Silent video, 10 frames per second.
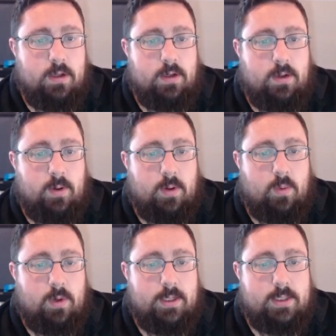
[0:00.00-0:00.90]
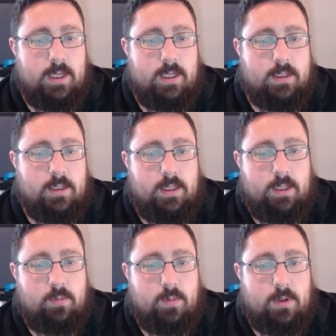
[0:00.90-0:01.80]
Do I want to take the lead
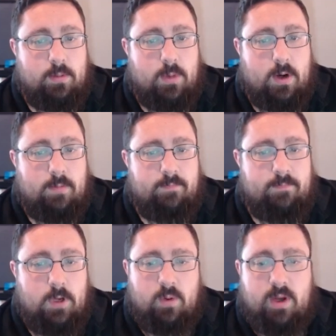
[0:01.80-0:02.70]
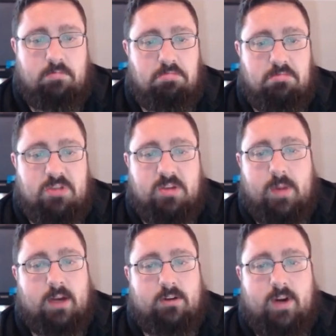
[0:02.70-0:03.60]
with Lamar? You know what? It's a
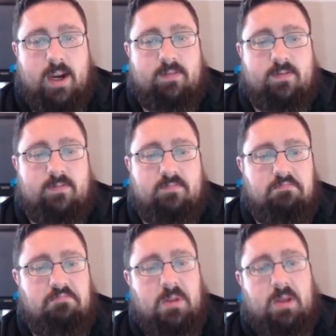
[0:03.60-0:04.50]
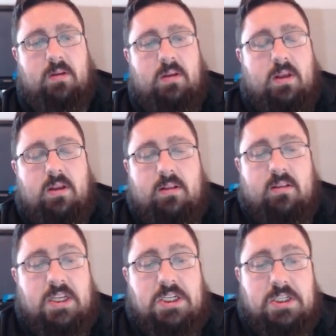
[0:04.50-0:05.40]
mock draft.
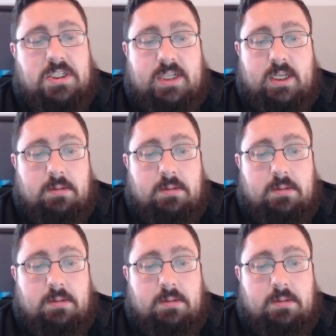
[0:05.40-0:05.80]
Let's just see.